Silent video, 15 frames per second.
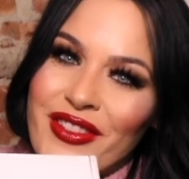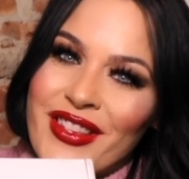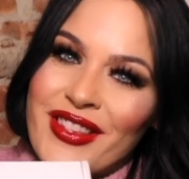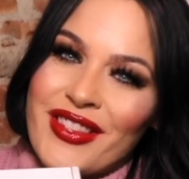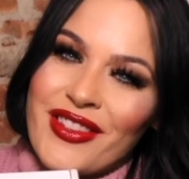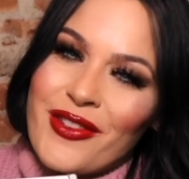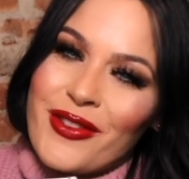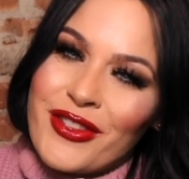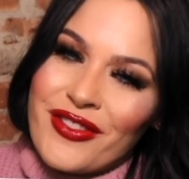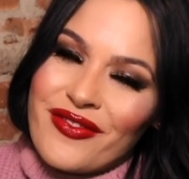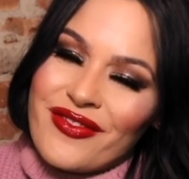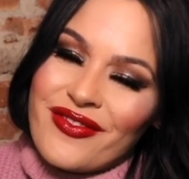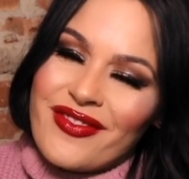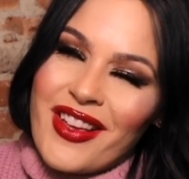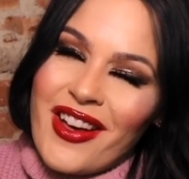It's so cute.
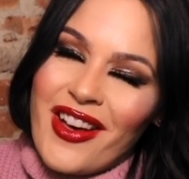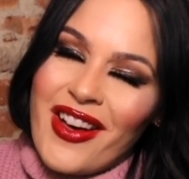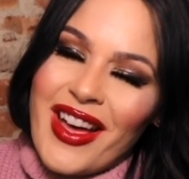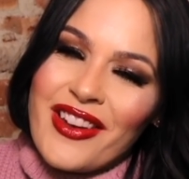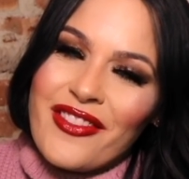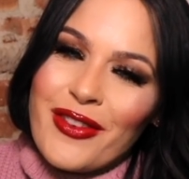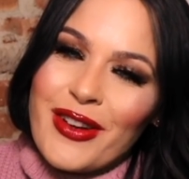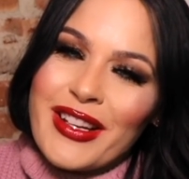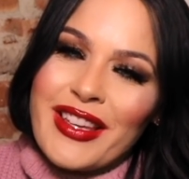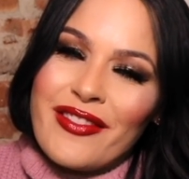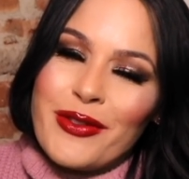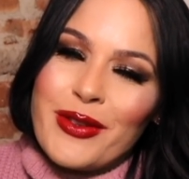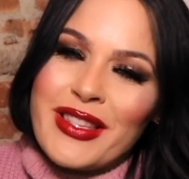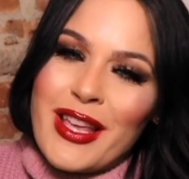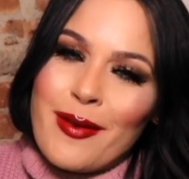Oh, I don't want to give
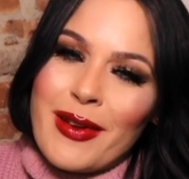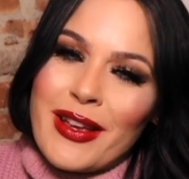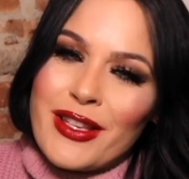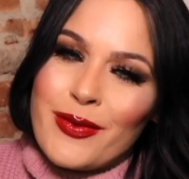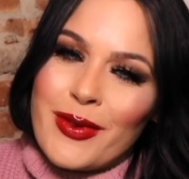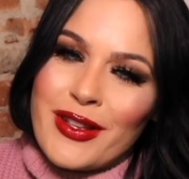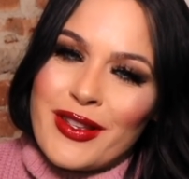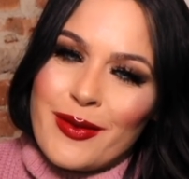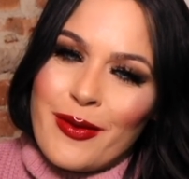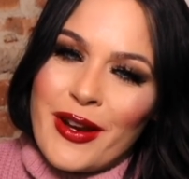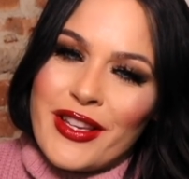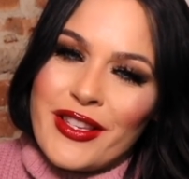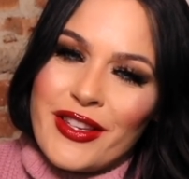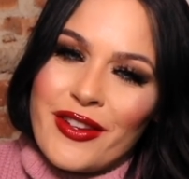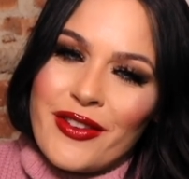you a tip. I just want to
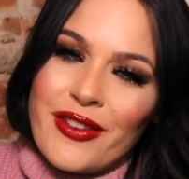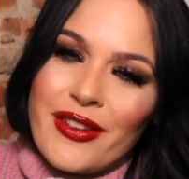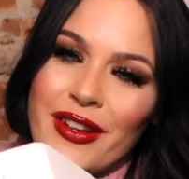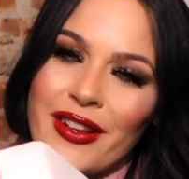surprise you.